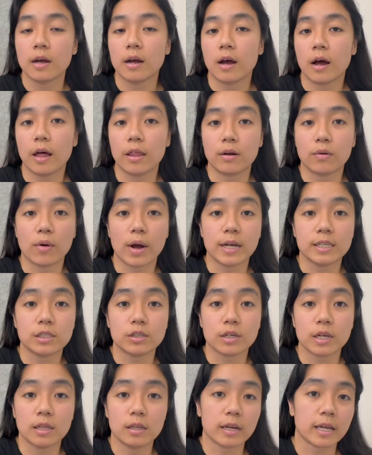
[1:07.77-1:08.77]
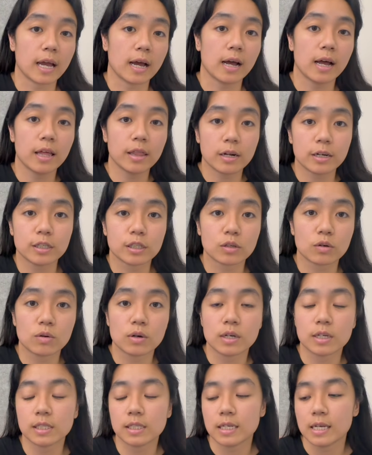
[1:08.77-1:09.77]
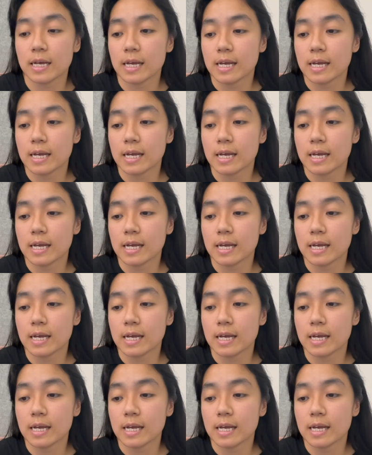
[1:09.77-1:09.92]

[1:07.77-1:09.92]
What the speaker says: Otherwise, you can look at other schools,